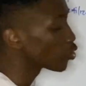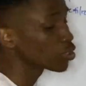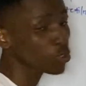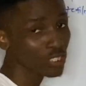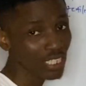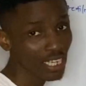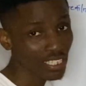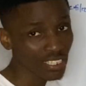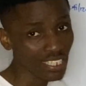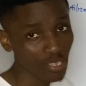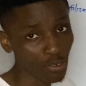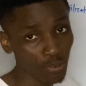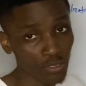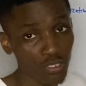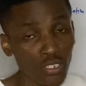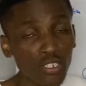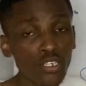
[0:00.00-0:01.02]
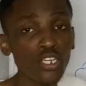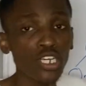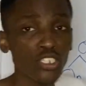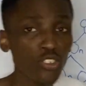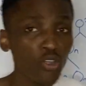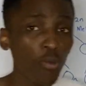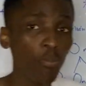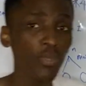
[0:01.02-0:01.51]
daughter cells.
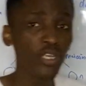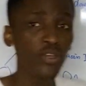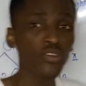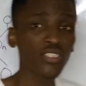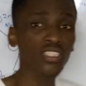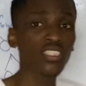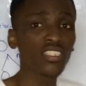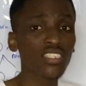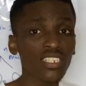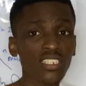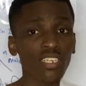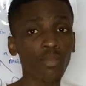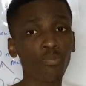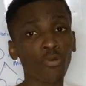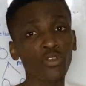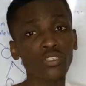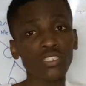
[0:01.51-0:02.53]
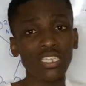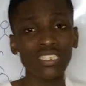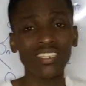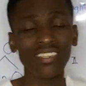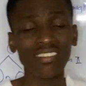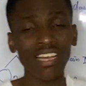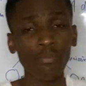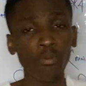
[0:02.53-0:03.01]
So meiosis is
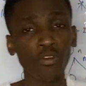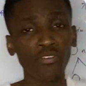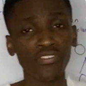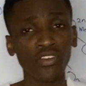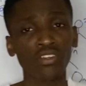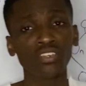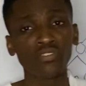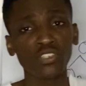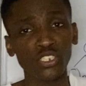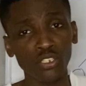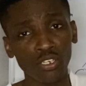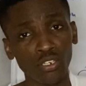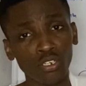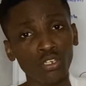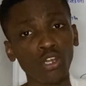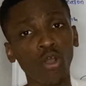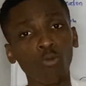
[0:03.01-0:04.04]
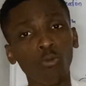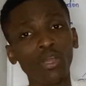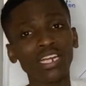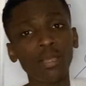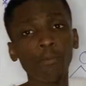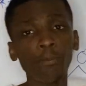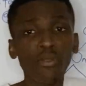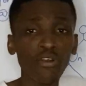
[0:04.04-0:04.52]
a type of cell division where
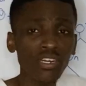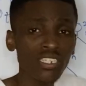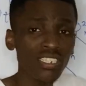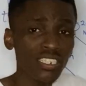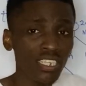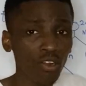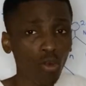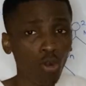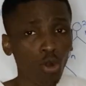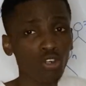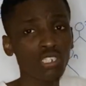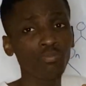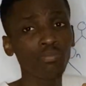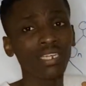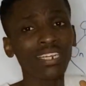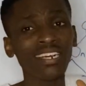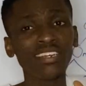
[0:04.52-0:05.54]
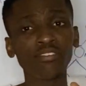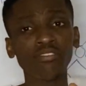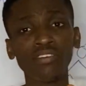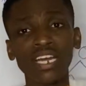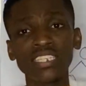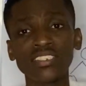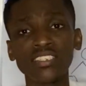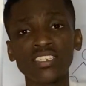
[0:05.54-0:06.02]
the parent cell ultimately
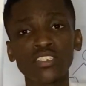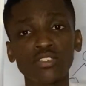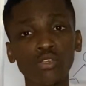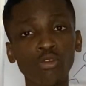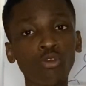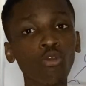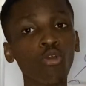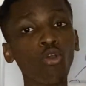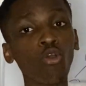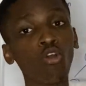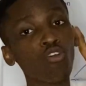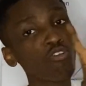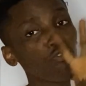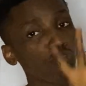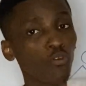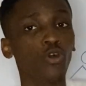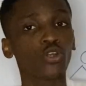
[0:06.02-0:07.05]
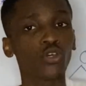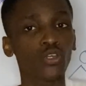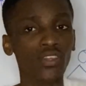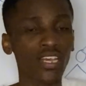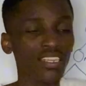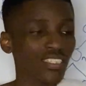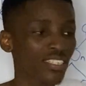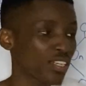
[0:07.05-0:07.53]
divides into four
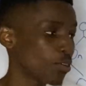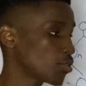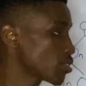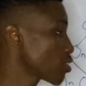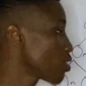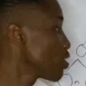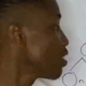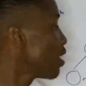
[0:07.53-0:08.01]
daughter cells.